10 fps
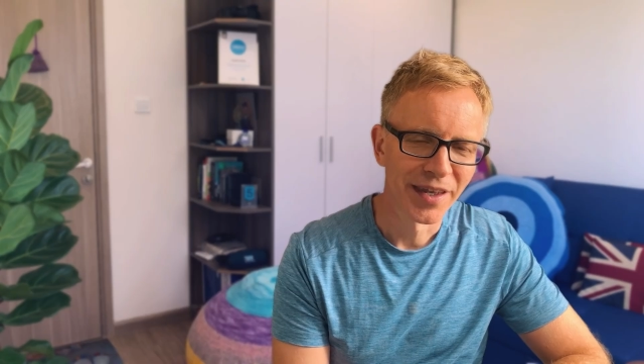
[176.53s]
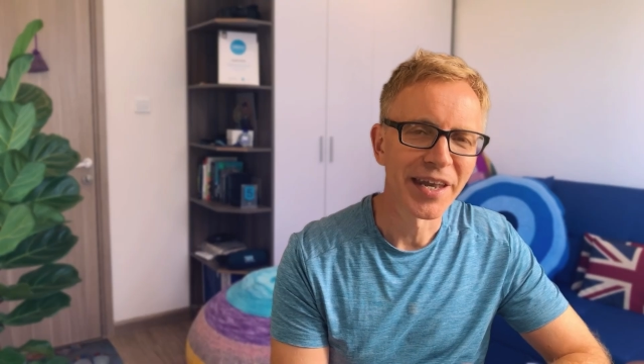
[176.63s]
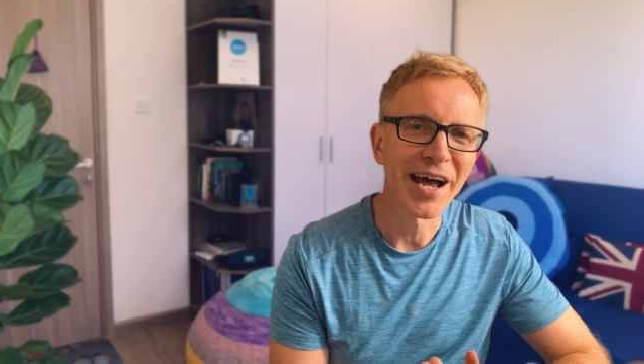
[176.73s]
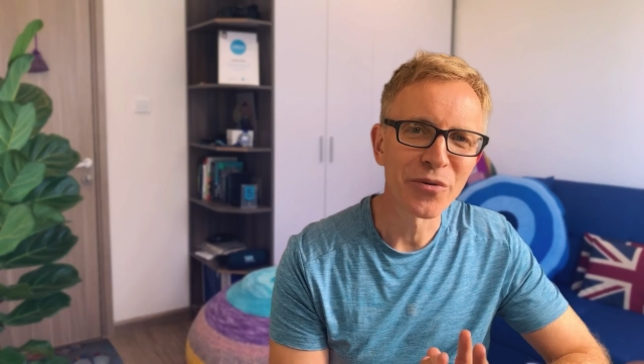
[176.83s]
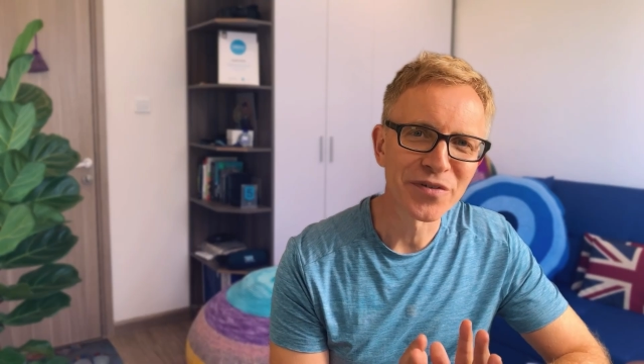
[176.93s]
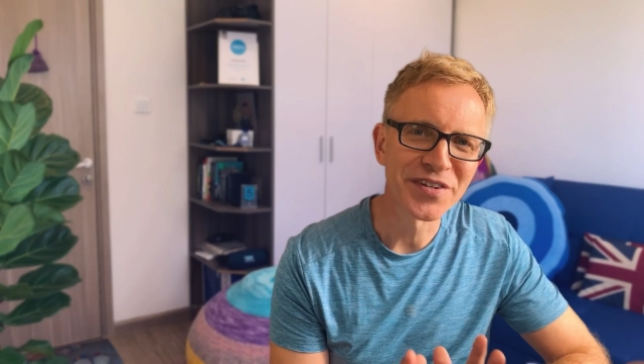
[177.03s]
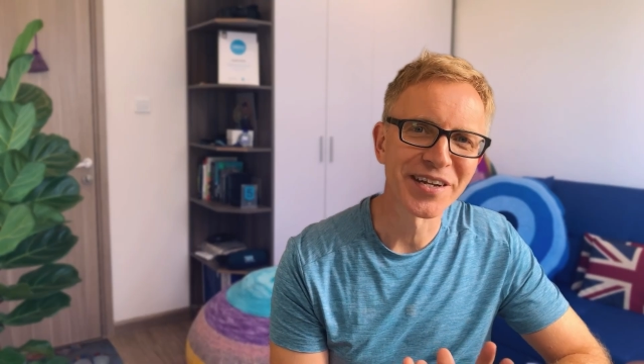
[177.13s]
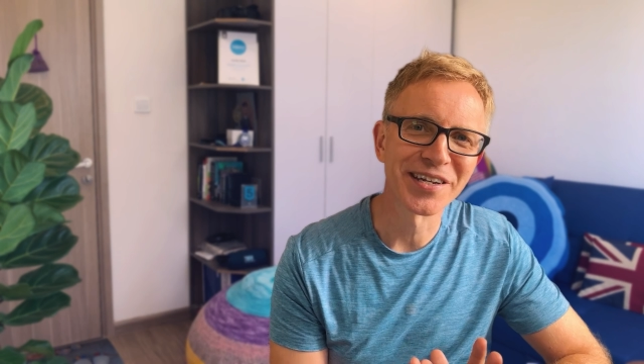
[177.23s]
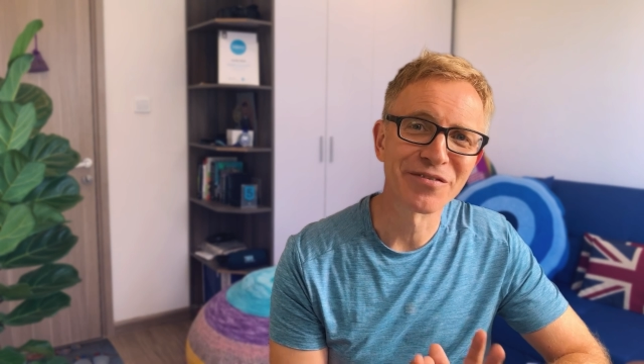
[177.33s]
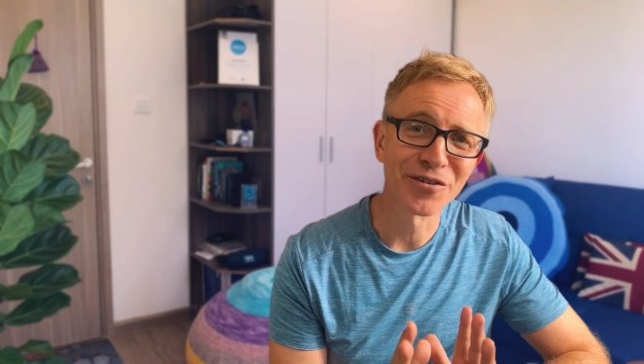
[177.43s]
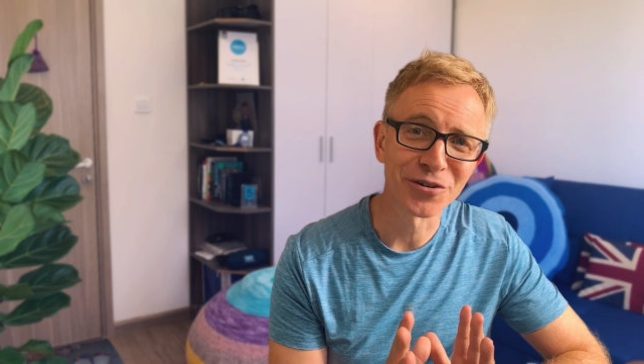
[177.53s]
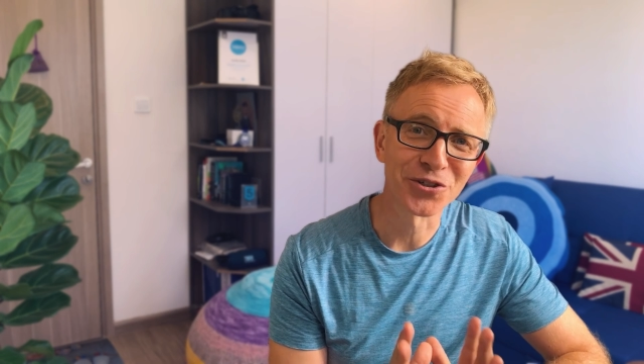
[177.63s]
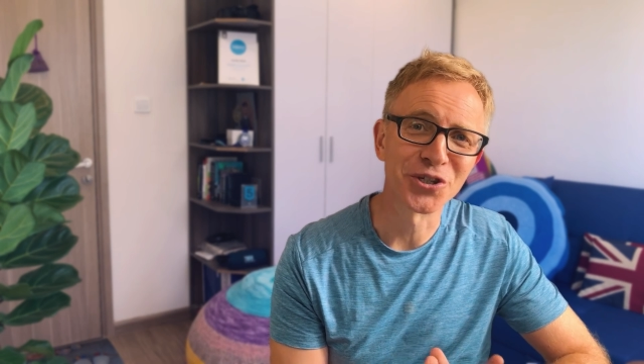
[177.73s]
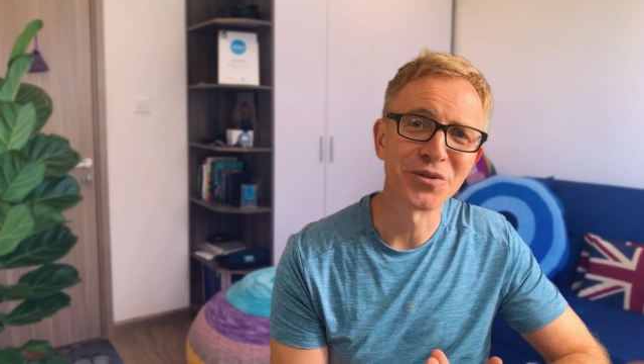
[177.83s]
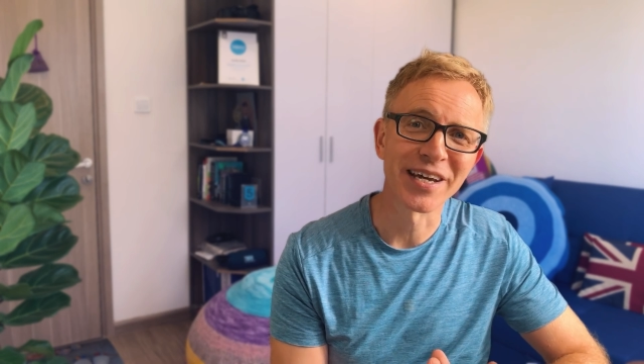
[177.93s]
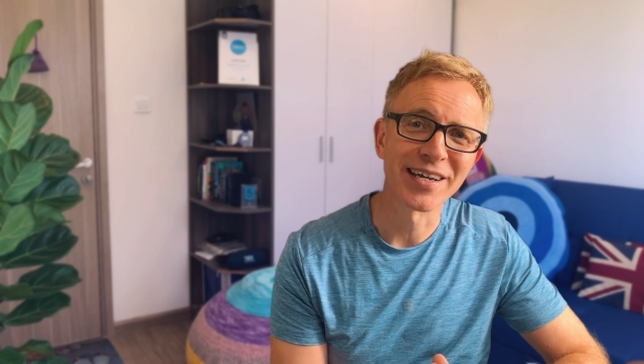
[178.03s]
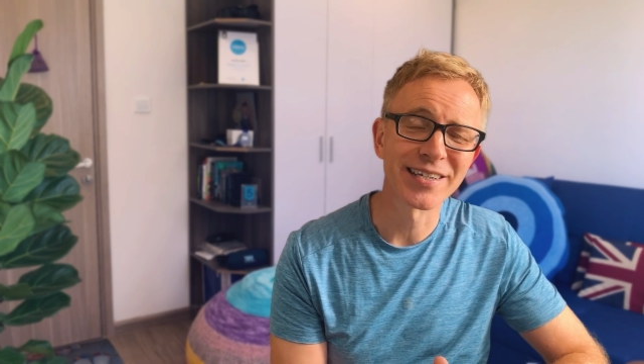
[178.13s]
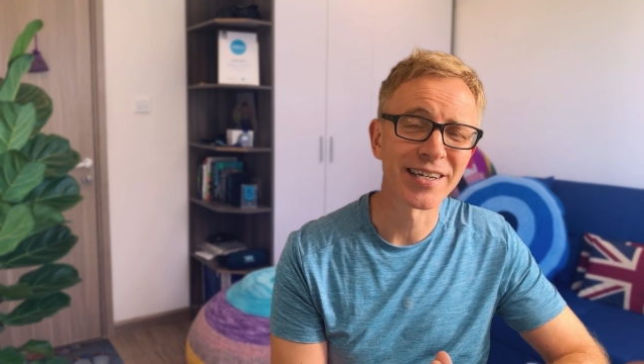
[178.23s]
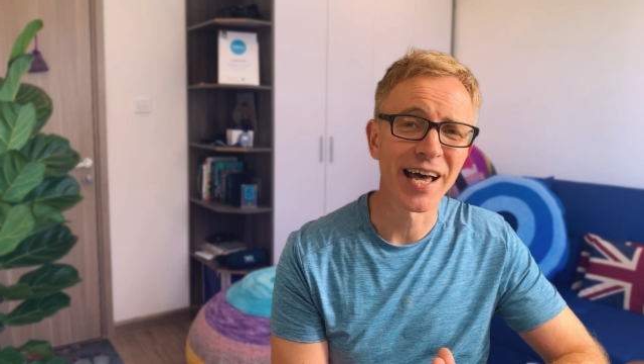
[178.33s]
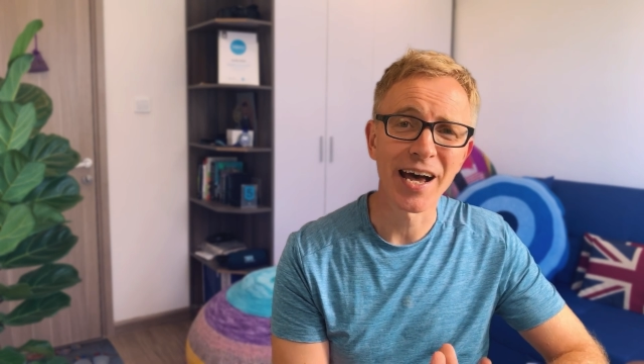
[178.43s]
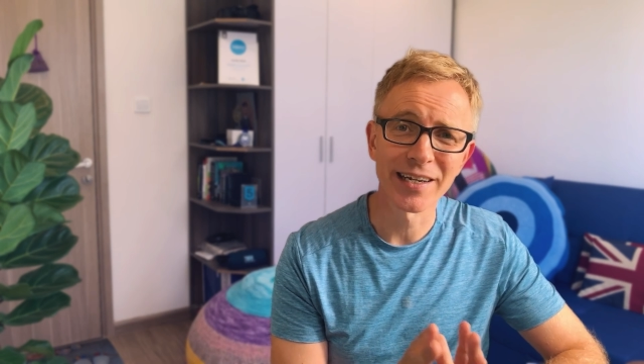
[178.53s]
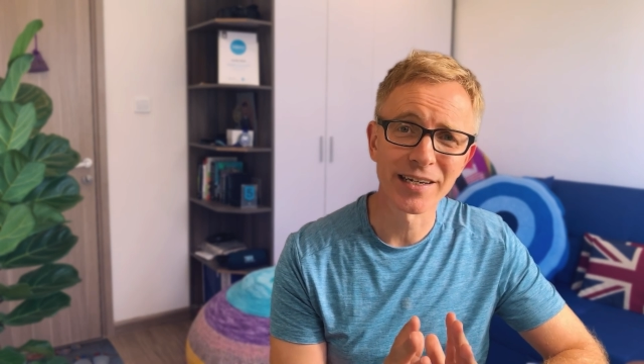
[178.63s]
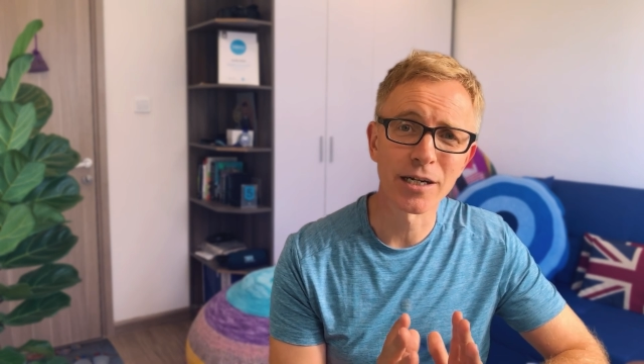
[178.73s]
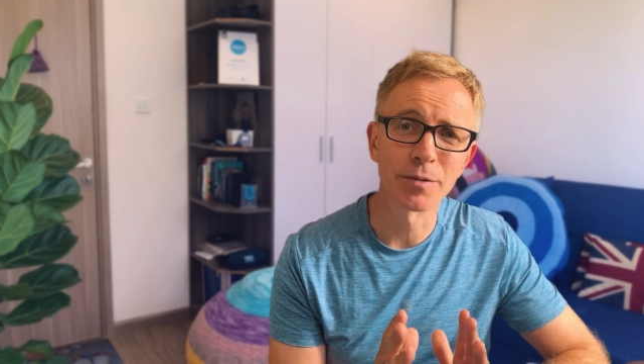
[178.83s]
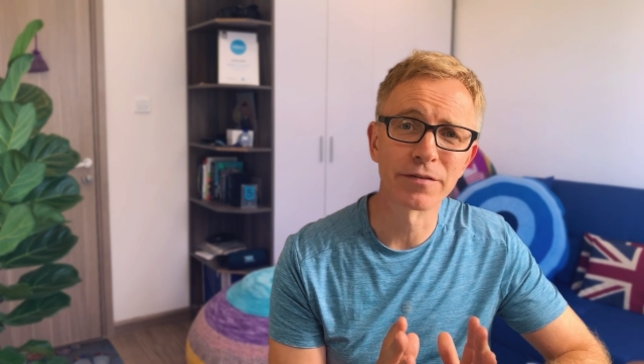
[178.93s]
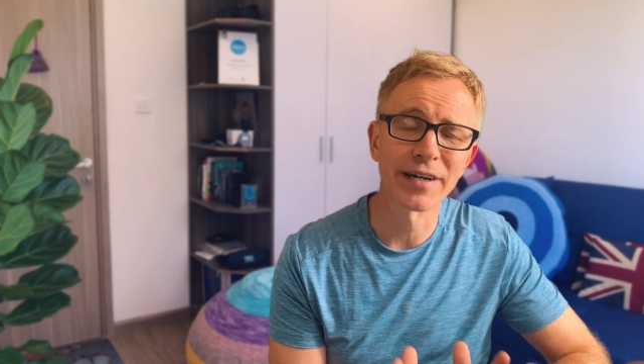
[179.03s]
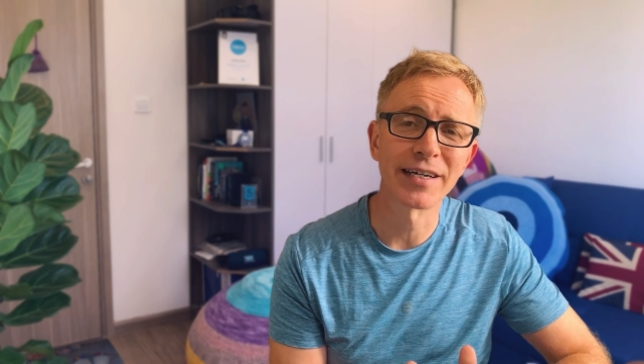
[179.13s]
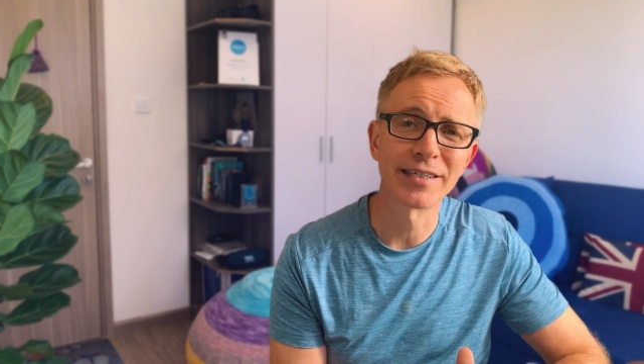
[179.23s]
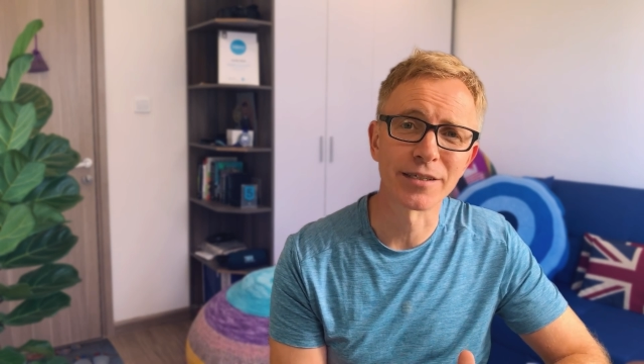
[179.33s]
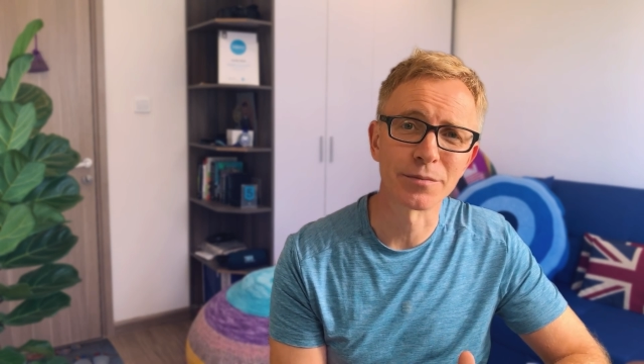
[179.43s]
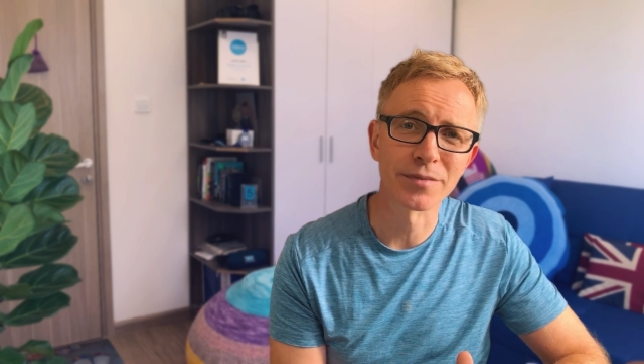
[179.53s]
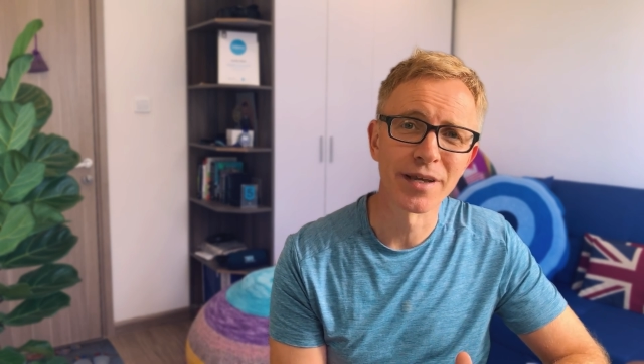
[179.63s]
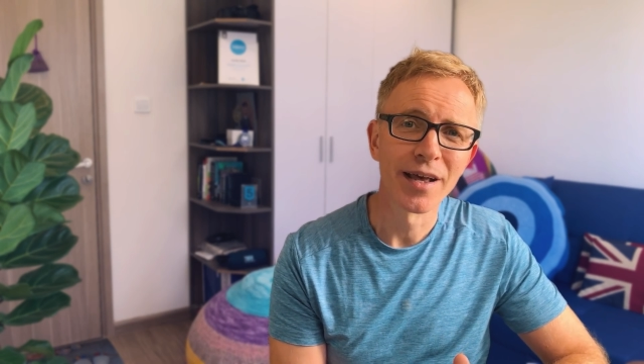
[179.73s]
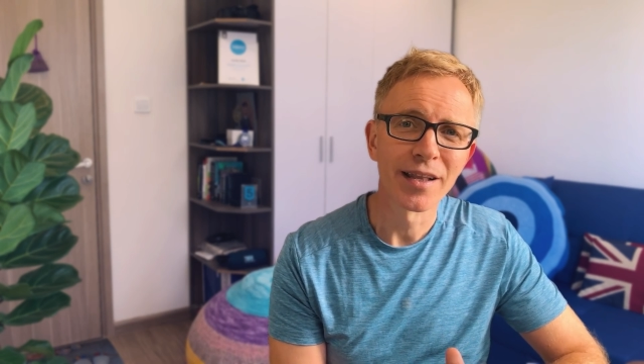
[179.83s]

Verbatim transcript: Now we've set a default due date and added a couple of items,